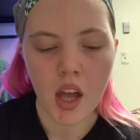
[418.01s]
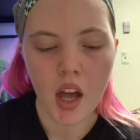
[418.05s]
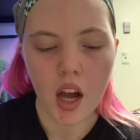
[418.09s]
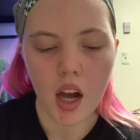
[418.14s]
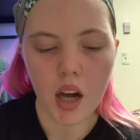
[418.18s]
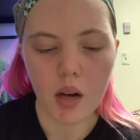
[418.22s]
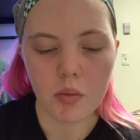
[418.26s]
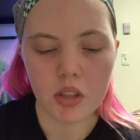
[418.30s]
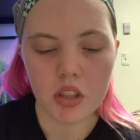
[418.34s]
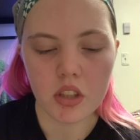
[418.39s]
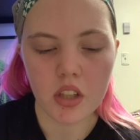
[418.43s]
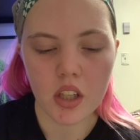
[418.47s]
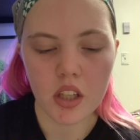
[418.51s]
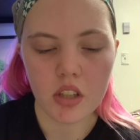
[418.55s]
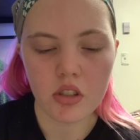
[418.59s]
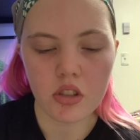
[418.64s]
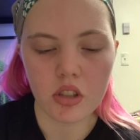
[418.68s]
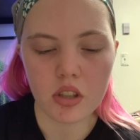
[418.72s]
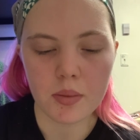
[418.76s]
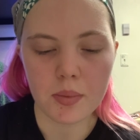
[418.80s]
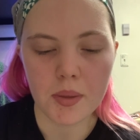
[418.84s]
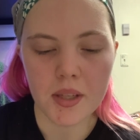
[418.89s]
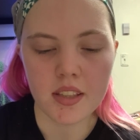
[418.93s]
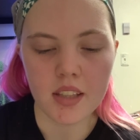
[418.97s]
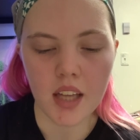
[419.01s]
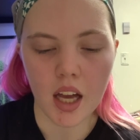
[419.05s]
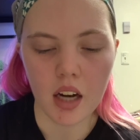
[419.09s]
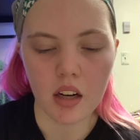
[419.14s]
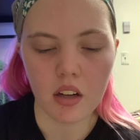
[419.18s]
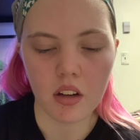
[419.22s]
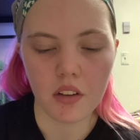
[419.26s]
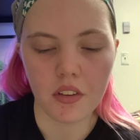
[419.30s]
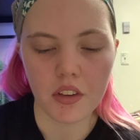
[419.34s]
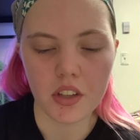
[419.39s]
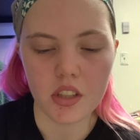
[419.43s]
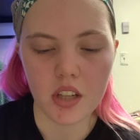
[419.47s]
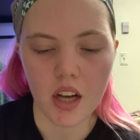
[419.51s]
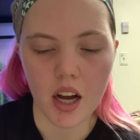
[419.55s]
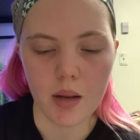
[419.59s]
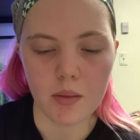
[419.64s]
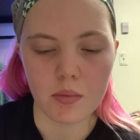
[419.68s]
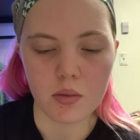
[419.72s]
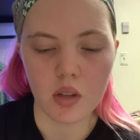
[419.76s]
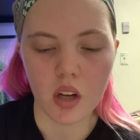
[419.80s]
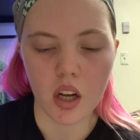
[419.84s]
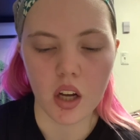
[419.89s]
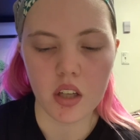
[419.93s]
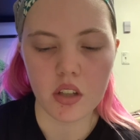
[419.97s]
I wish they'd just be sad all the time
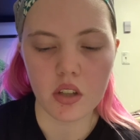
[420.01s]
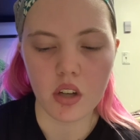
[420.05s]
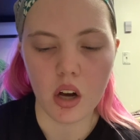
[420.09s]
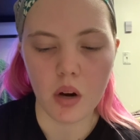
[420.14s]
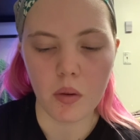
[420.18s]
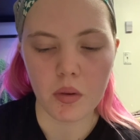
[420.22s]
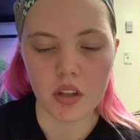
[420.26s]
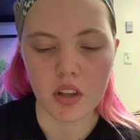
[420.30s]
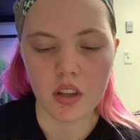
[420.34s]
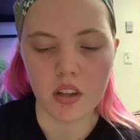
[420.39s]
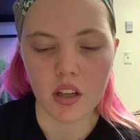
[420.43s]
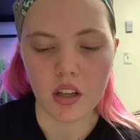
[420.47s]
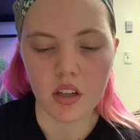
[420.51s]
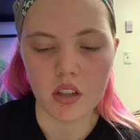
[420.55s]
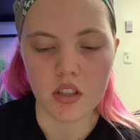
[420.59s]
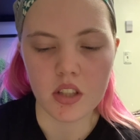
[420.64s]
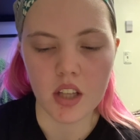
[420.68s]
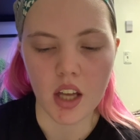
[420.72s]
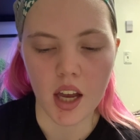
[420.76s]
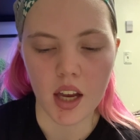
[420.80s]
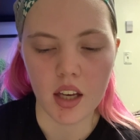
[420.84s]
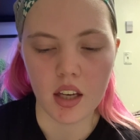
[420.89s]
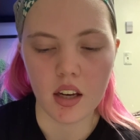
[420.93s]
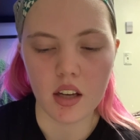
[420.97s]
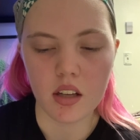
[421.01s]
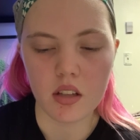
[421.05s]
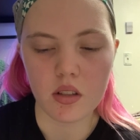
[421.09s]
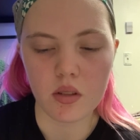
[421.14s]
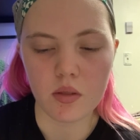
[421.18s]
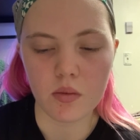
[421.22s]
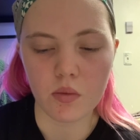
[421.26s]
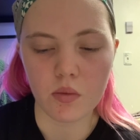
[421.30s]
so I know what they're saying is